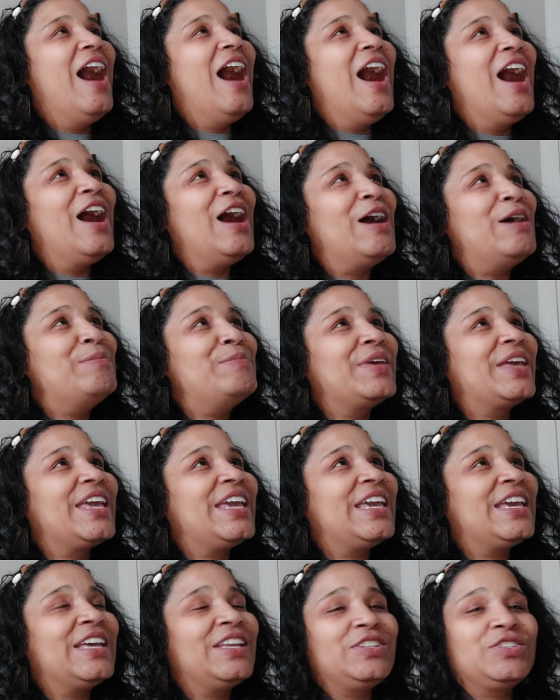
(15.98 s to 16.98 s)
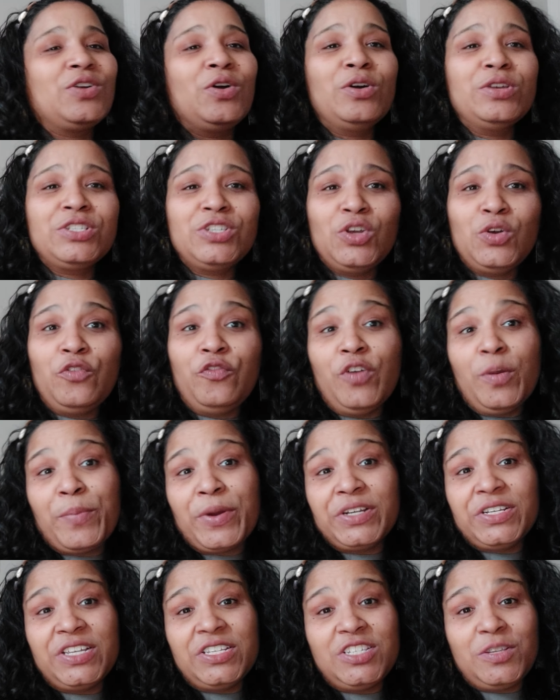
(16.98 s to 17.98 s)
And also for
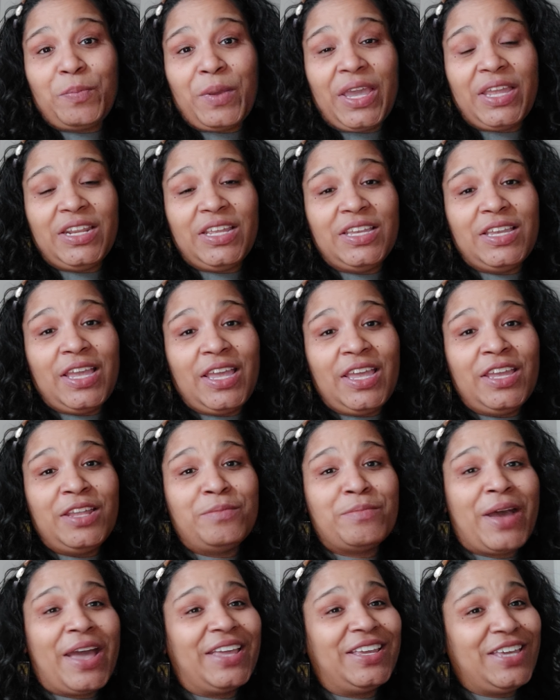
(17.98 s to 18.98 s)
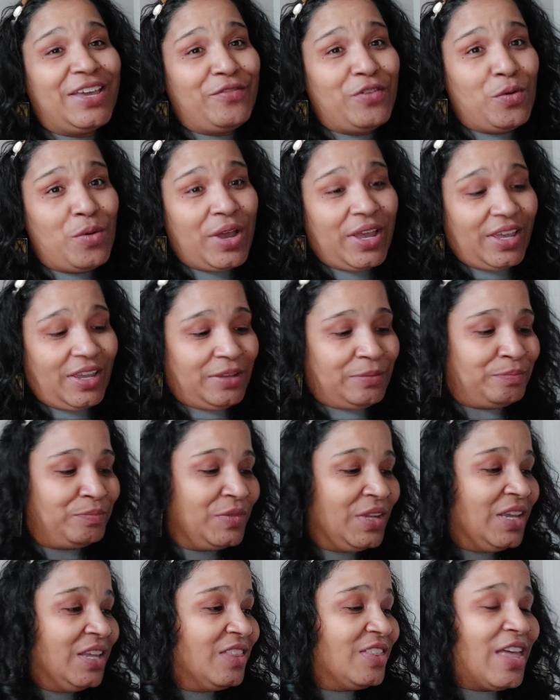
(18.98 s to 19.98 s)
participating in my giveaway
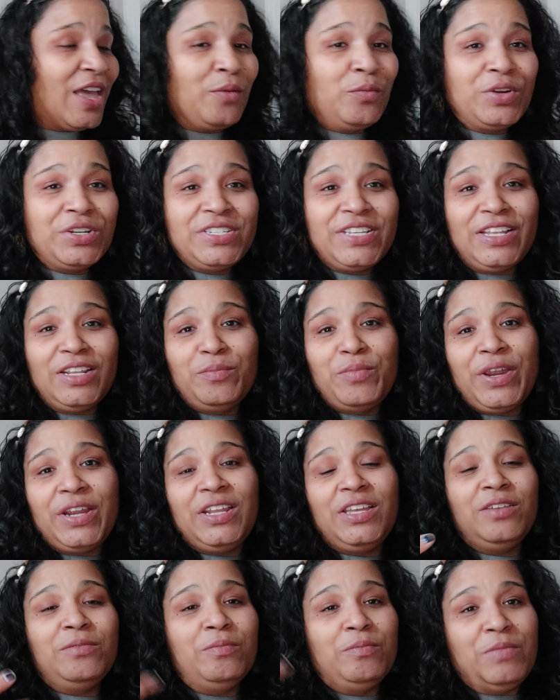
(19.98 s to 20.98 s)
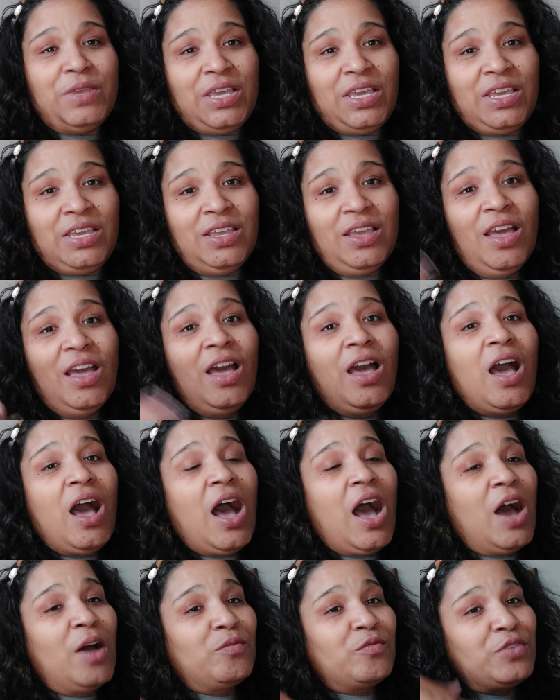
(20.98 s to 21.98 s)
that we're celebrating me
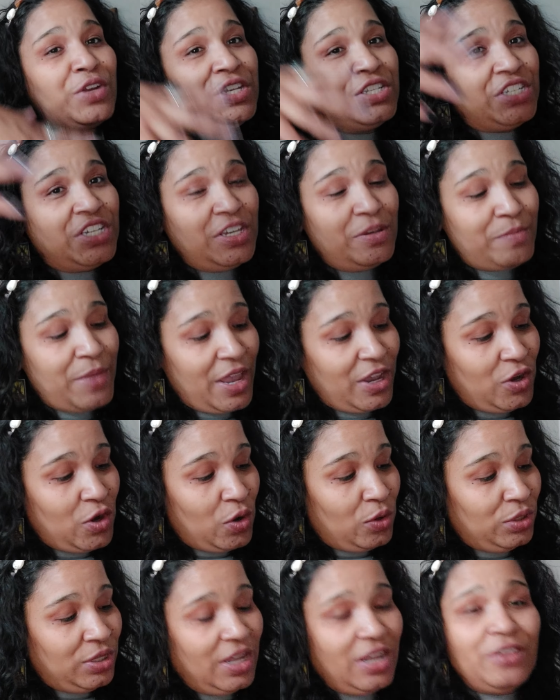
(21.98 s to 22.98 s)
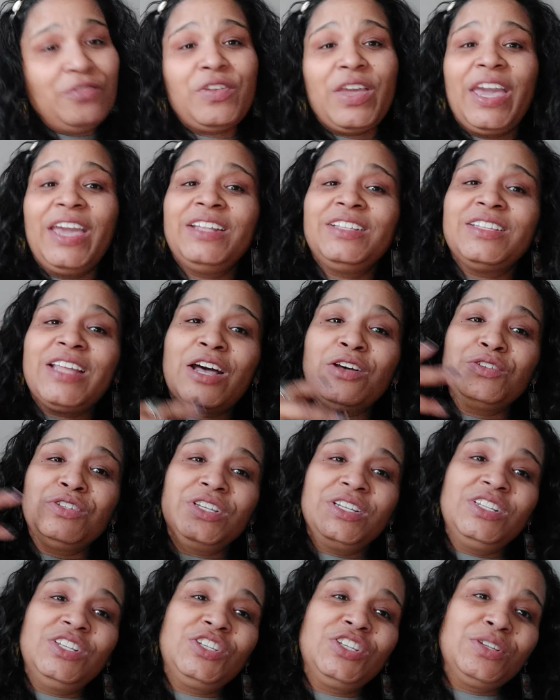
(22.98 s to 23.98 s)
reaching my goal of
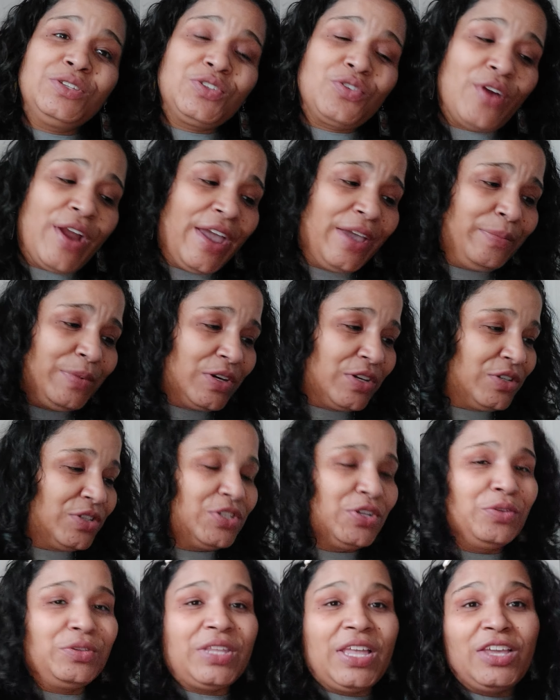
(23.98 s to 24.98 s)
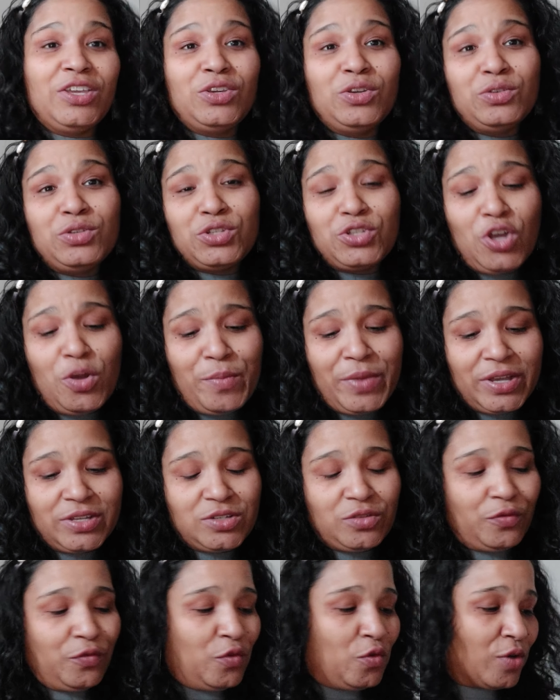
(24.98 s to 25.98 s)
8,000 subscribers. So thank you so
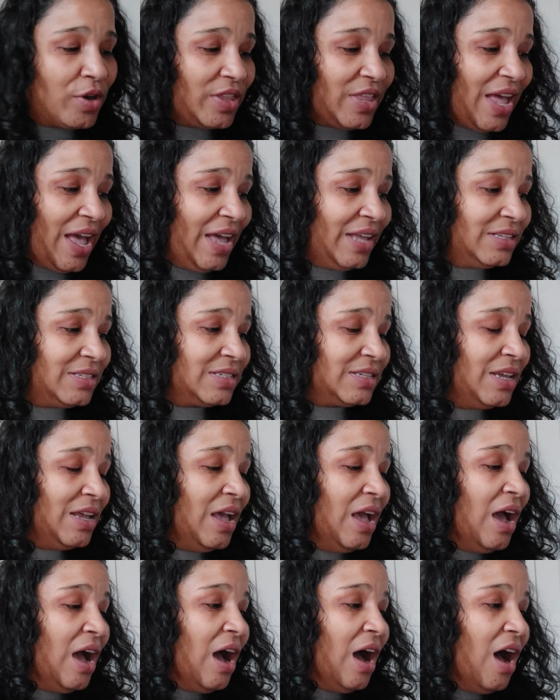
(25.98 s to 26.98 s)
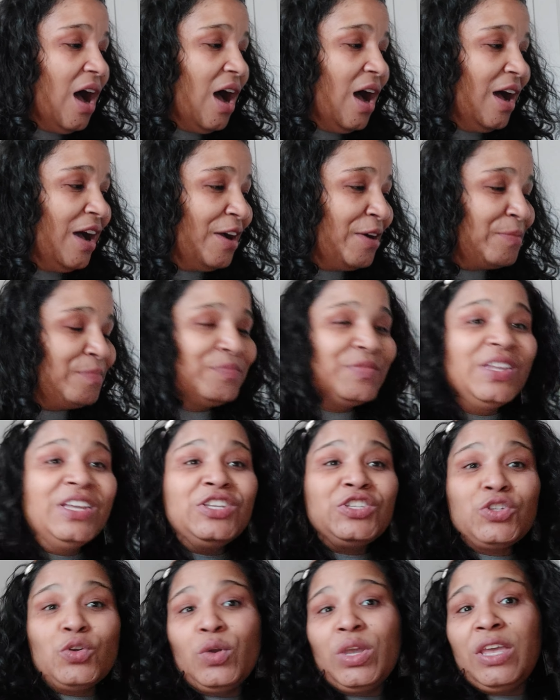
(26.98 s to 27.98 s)
much for that.
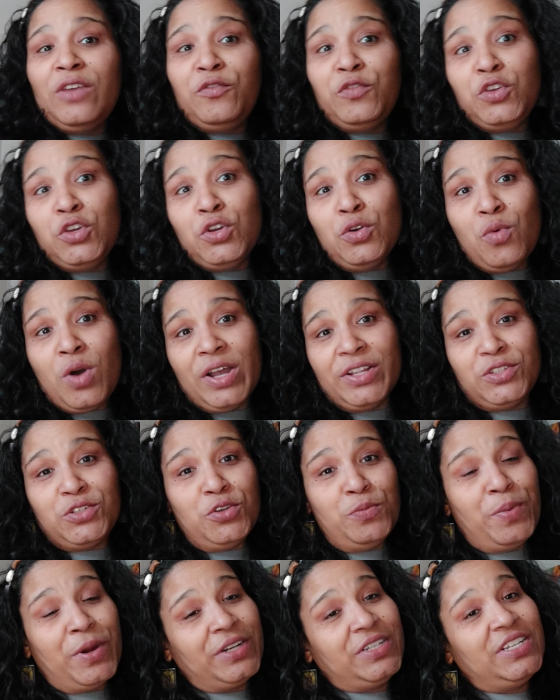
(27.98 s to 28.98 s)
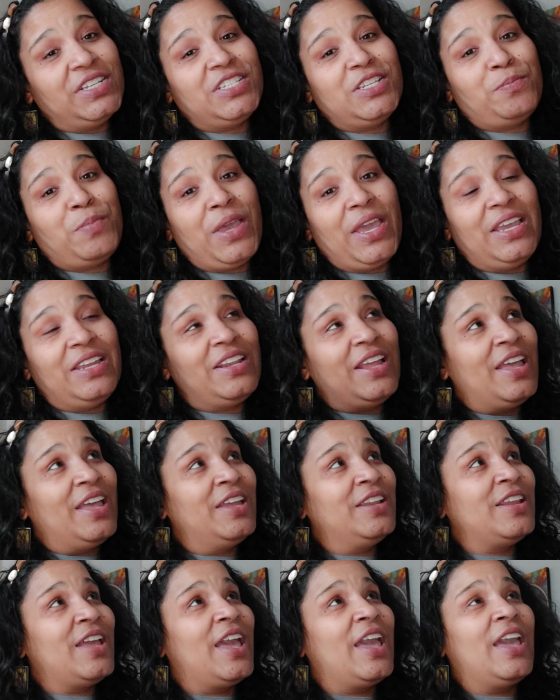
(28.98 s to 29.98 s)
So if you want to participate
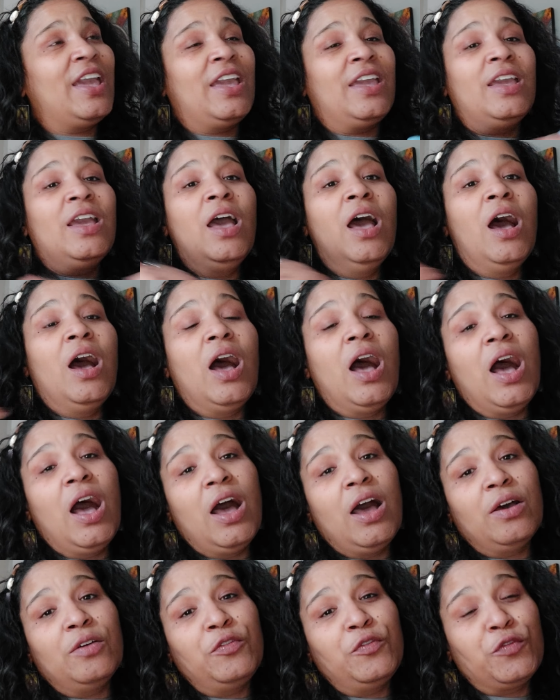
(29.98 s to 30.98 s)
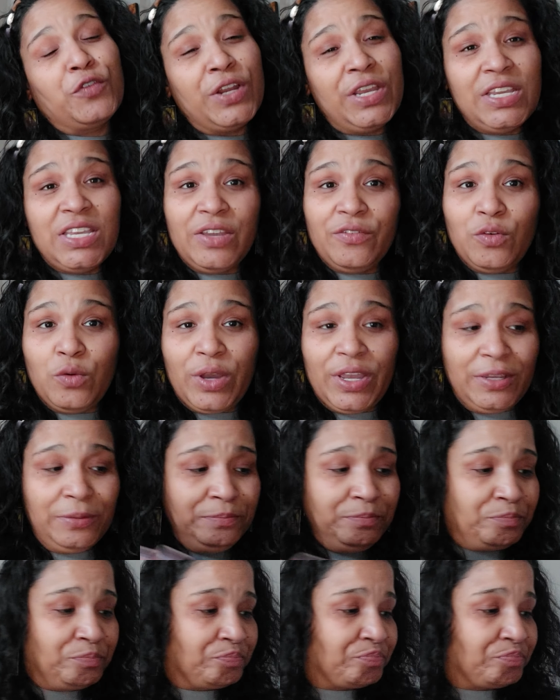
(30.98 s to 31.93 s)
in a free giveaway,